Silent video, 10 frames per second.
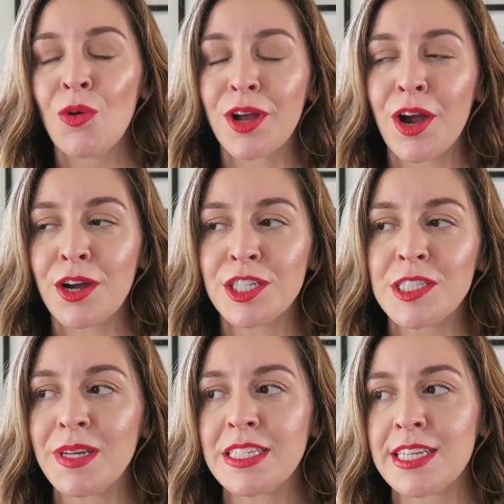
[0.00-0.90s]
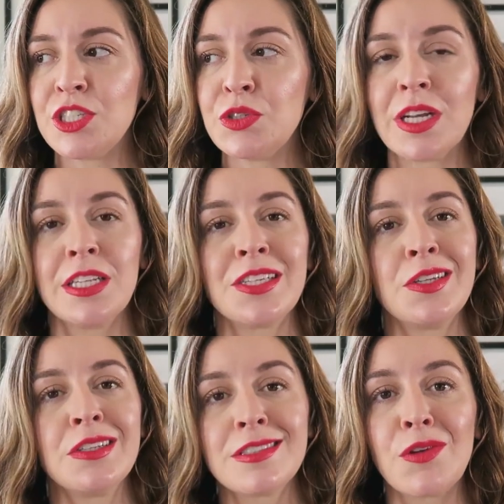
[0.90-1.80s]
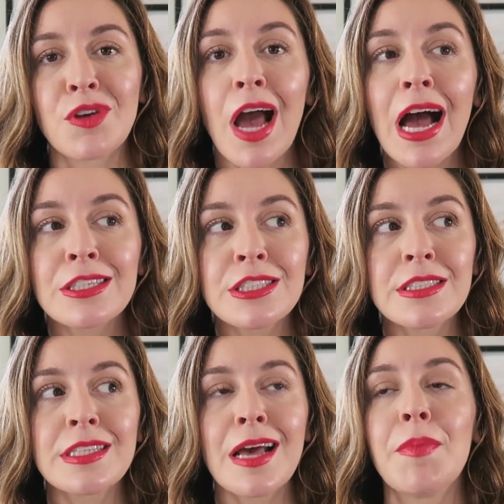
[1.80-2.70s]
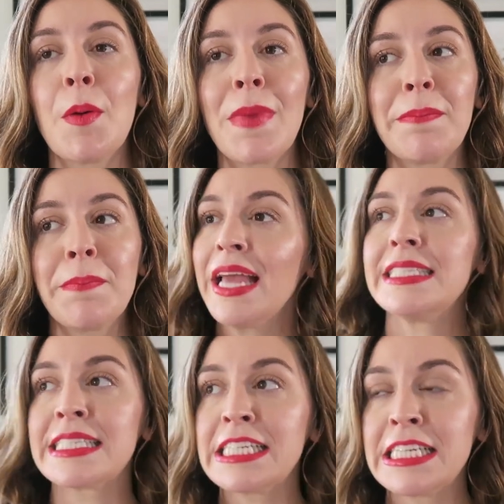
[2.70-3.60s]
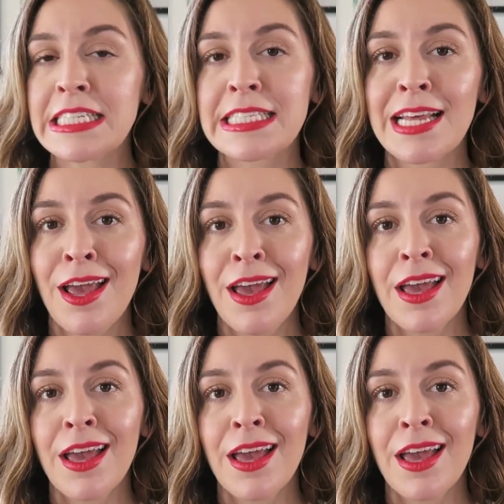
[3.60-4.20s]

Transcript: regards because I do get a little self-conscious about my pastiness